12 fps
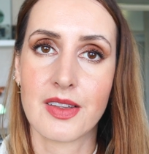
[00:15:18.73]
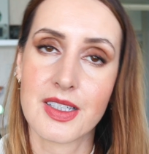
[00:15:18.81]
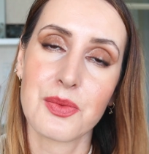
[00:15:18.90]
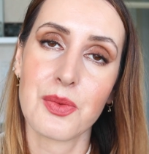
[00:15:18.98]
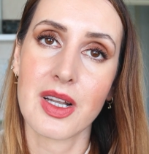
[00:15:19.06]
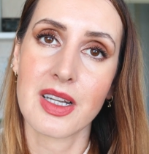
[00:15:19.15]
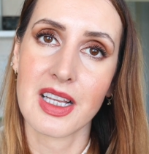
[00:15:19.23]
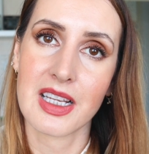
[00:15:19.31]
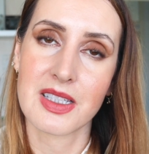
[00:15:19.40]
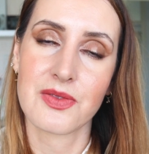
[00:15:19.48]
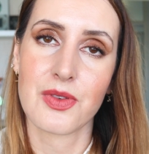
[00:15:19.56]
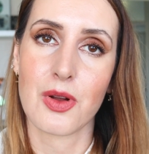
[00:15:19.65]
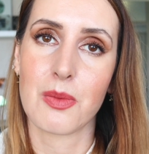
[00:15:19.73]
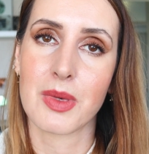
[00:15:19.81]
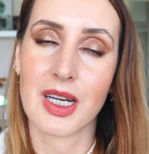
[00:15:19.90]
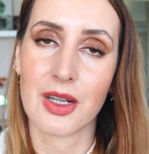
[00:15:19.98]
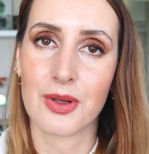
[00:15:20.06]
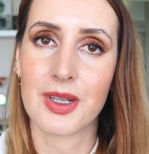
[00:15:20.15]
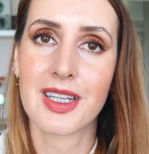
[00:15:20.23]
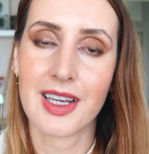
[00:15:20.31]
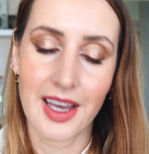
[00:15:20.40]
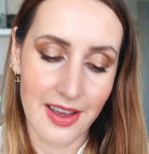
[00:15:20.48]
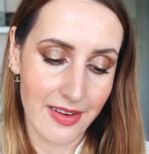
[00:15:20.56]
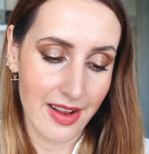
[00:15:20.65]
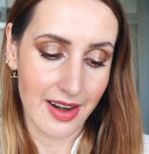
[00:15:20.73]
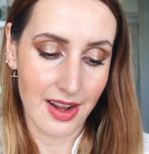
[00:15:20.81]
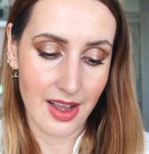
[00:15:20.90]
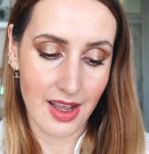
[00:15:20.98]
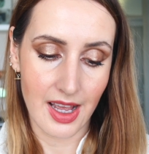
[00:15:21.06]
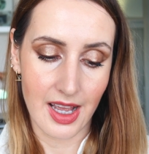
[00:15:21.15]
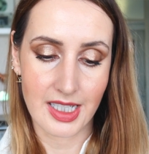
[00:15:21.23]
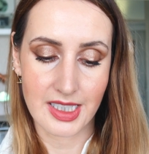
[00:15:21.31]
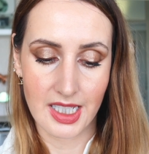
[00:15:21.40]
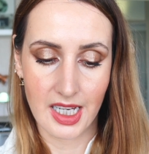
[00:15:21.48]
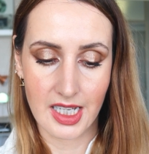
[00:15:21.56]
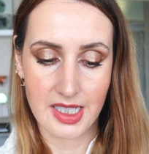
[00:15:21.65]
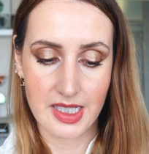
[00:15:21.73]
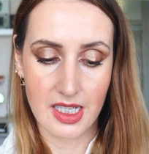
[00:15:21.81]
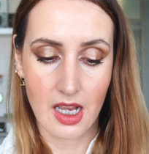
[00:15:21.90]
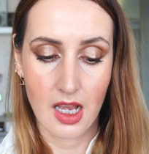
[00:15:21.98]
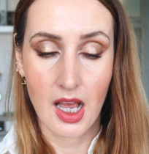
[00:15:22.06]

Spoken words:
This one is from Carolina Herrera and it's